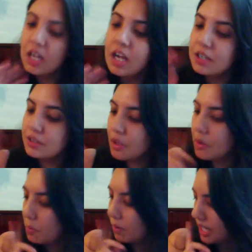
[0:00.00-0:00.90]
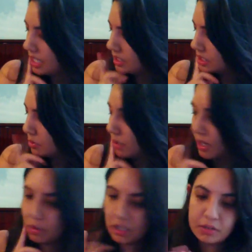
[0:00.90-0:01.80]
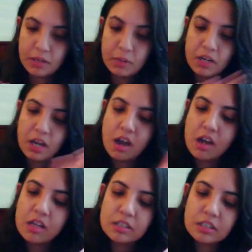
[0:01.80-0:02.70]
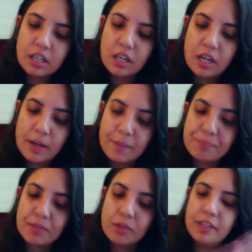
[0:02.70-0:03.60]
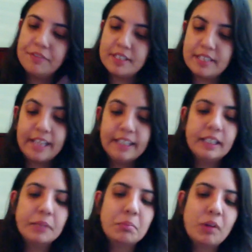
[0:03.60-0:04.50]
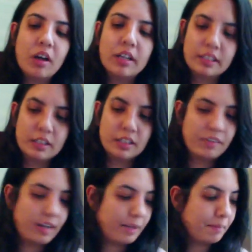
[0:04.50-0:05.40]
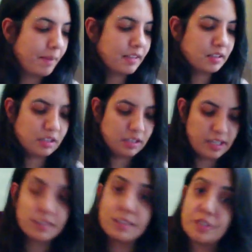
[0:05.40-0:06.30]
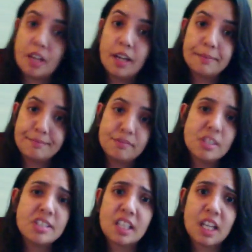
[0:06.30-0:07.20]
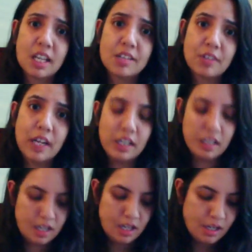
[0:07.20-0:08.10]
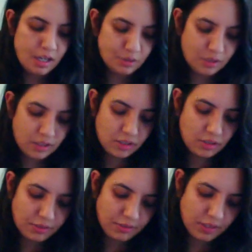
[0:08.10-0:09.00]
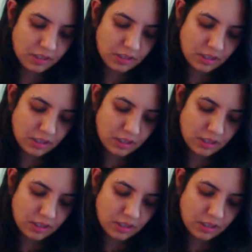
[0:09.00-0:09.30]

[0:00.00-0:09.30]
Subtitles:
So what else do I want to do? I want to ask if there's anything blocking the divine masculine at this time. Just in case, right? So dear universe,